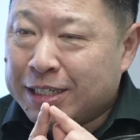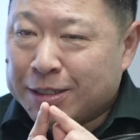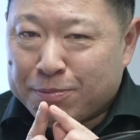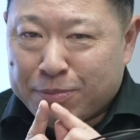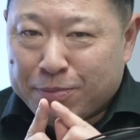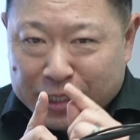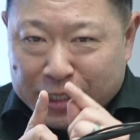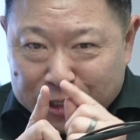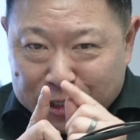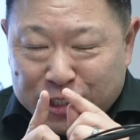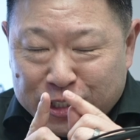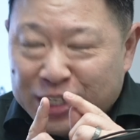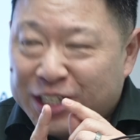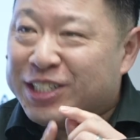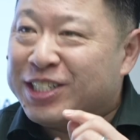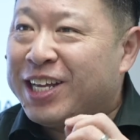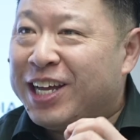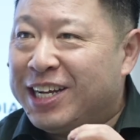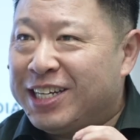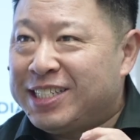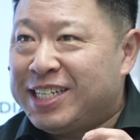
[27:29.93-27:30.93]
But you
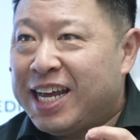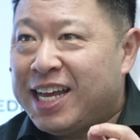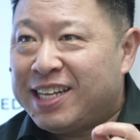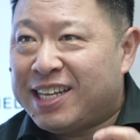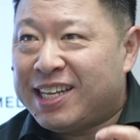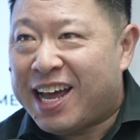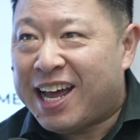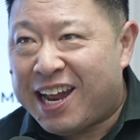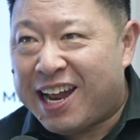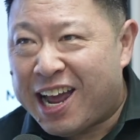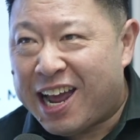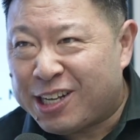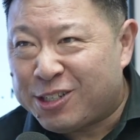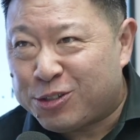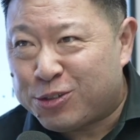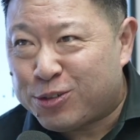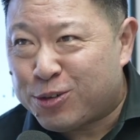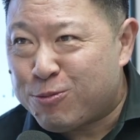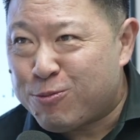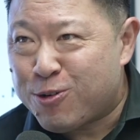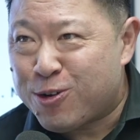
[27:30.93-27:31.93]
just got to take that
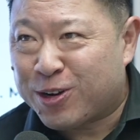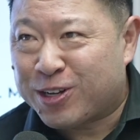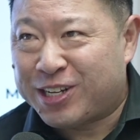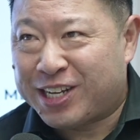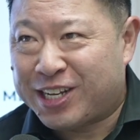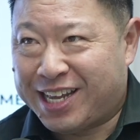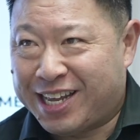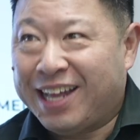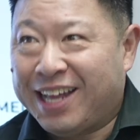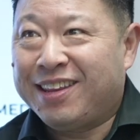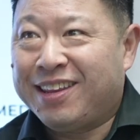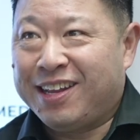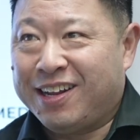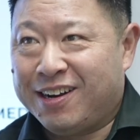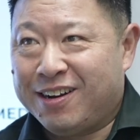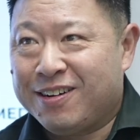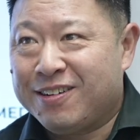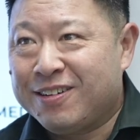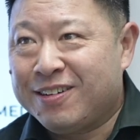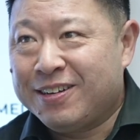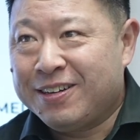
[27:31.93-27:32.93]
extra work to get
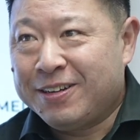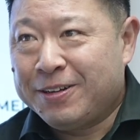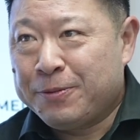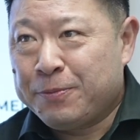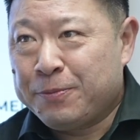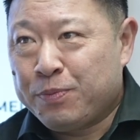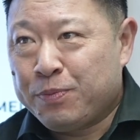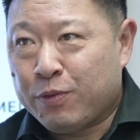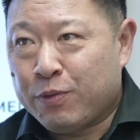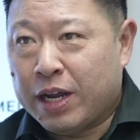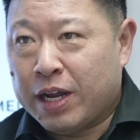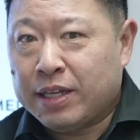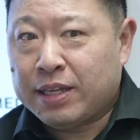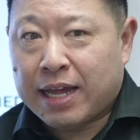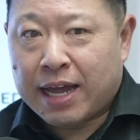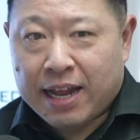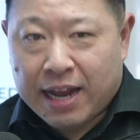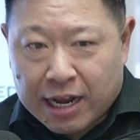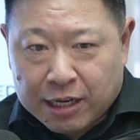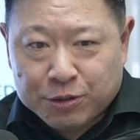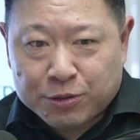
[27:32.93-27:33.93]
there. Right?
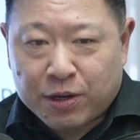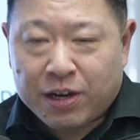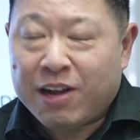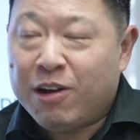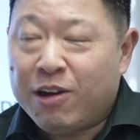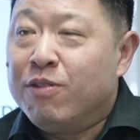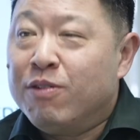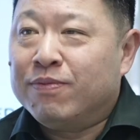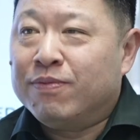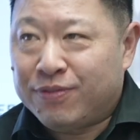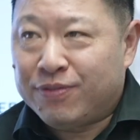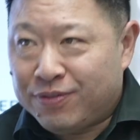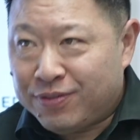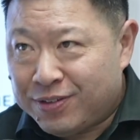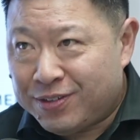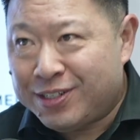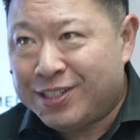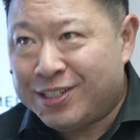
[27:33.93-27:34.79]
That extra oomph.